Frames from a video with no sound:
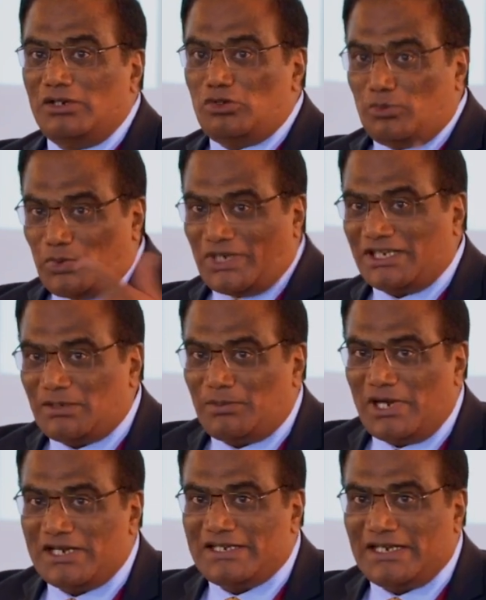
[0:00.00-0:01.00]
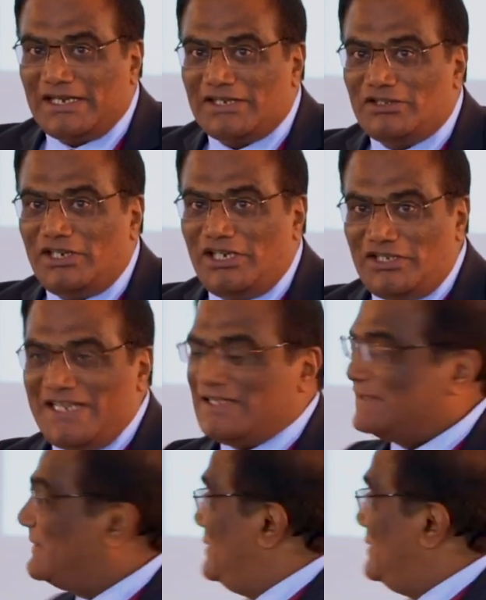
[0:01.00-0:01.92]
to protect the plants against the diseases.